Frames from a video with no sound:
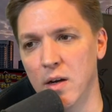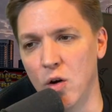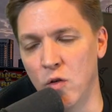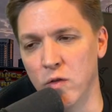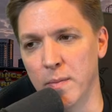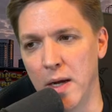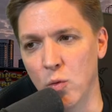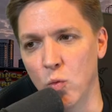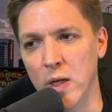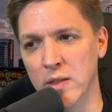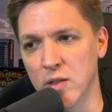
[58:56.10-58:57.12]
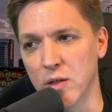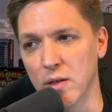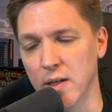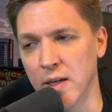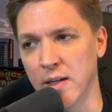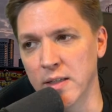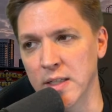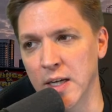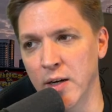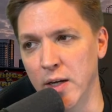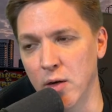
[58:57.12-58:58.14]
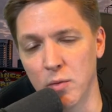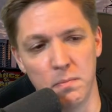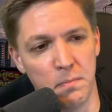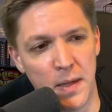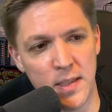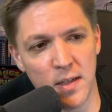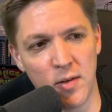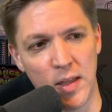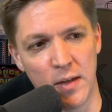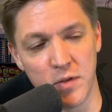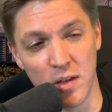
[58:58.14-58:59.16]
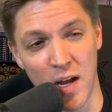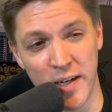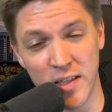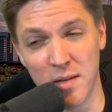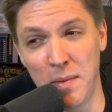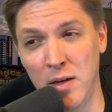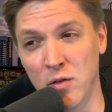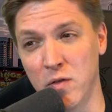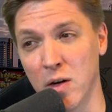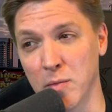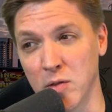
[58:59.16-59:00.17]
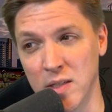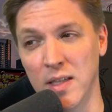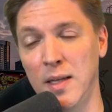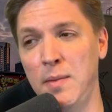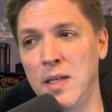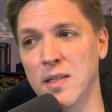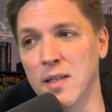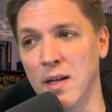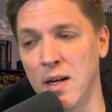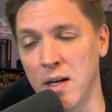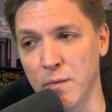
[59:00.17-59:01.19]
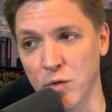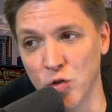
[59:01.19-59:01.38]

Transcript: over by Windsor in Ontario, basically left a lot of tomato farmers in Leamington hung up to